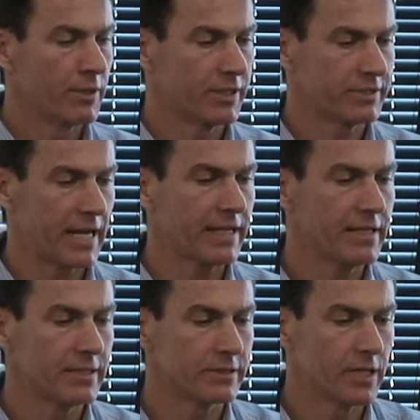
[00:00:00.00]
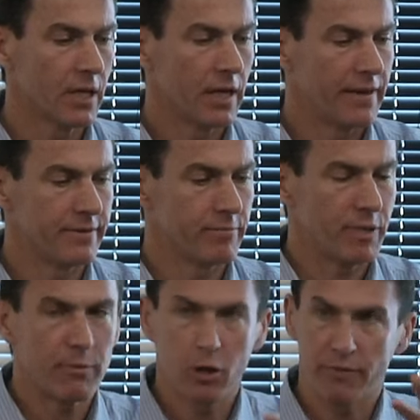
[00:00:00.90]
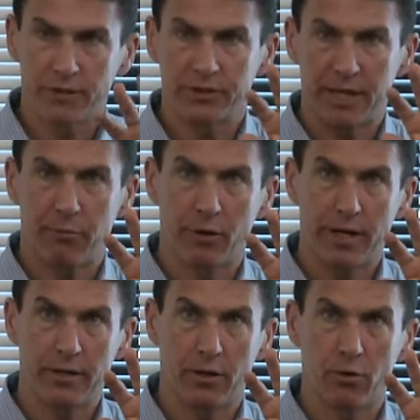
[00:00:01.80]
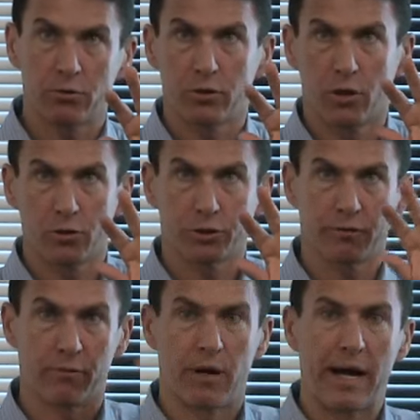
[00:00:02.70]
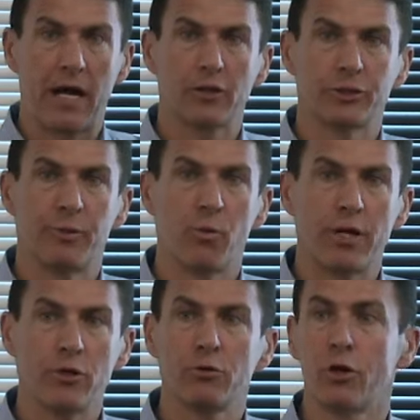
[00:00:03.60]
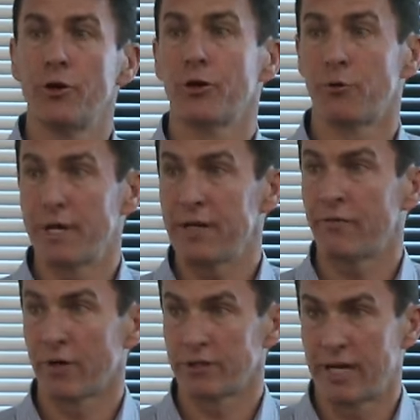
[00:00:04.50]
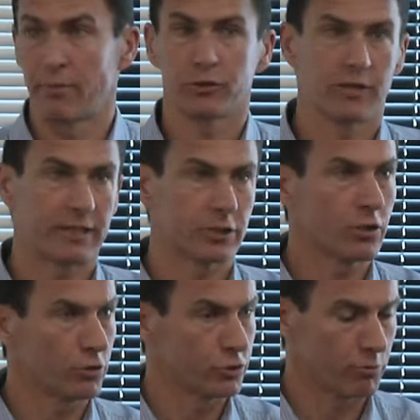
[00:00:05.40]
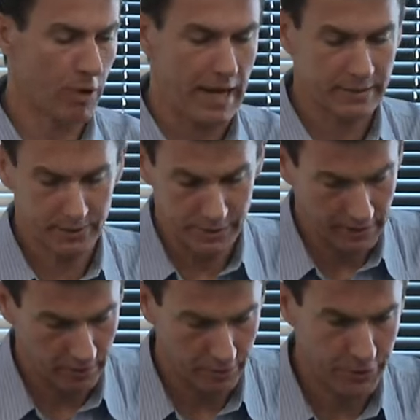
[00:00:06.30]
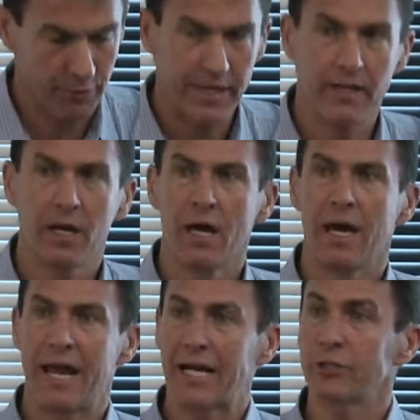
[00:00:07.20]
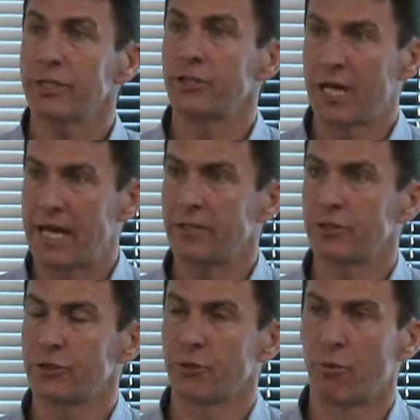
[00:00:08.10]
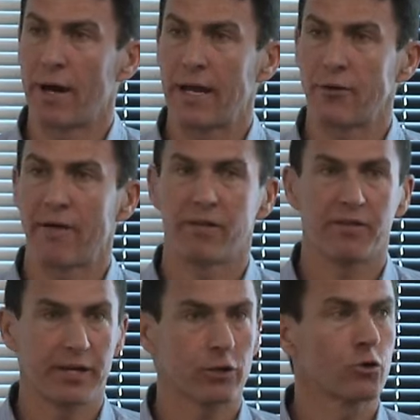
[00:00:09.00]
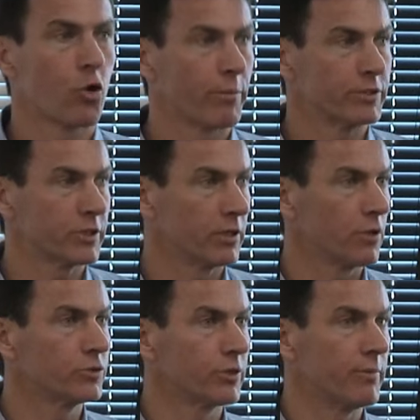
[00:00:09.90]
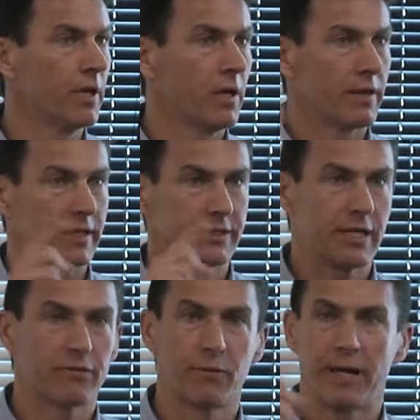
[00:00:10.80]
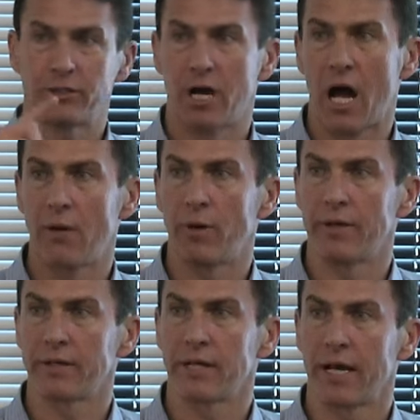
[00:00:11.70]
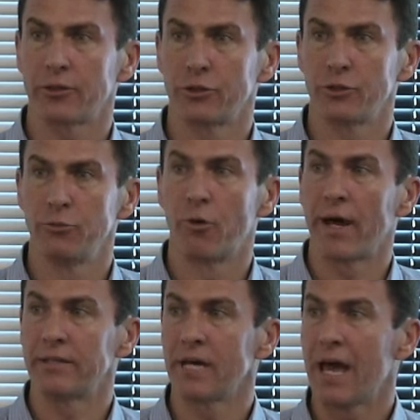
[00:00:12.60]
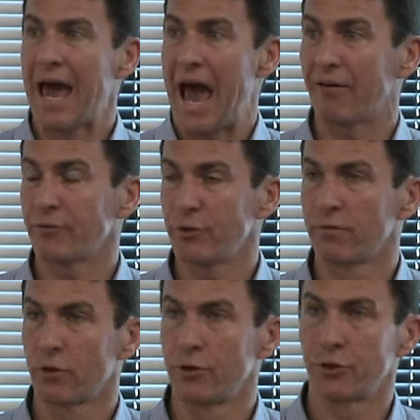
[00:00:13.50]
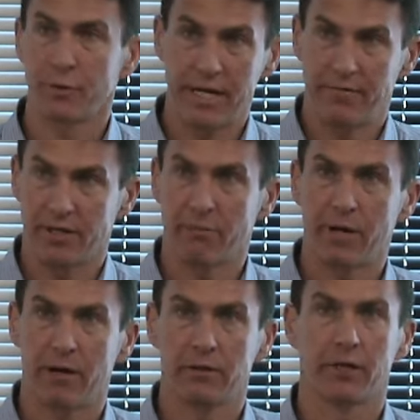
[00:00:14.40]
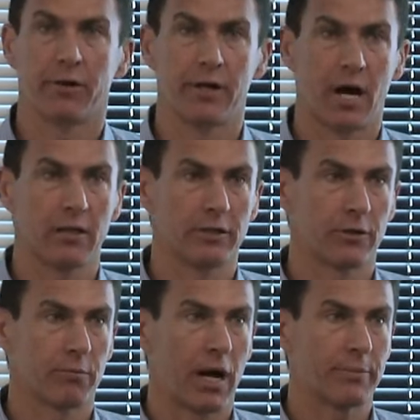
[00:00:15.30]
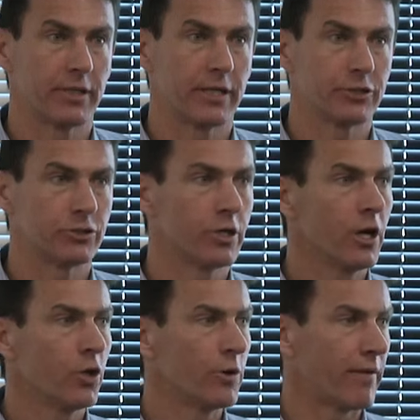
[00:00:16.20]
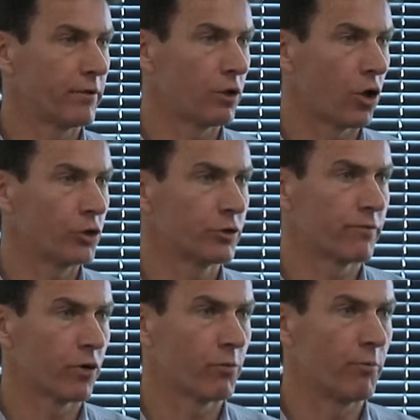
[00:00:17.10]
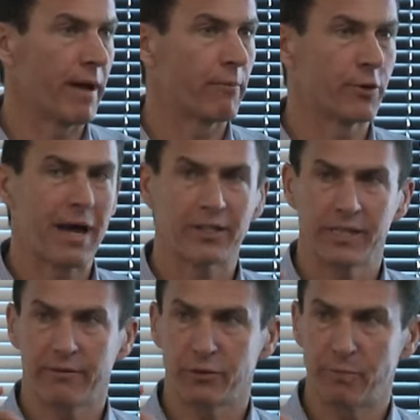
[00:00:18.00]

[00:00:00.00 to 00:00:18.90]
but the second is, and people often separate, you know, culture from biology, but when you learn to read, for example, so that's a cultural practice, you got to learn to read, it actually changes your brain. You have a thicker corpus callosum, that's the information highway that connects your two brains, after you've learned to read, if you compare literate and non-literate populations. You have a larger verbal memory, you actually have